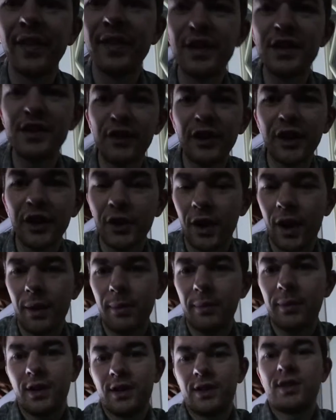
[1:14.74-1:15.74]
In this video,
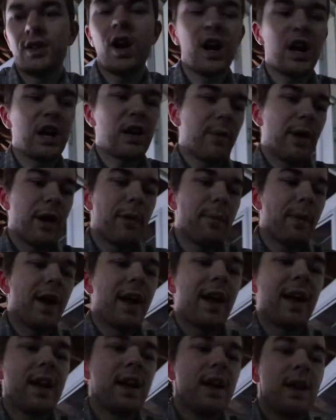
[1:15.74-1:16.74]
I'm gonna talk about
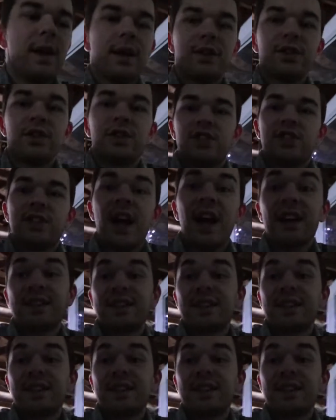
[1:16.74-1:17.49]
my tech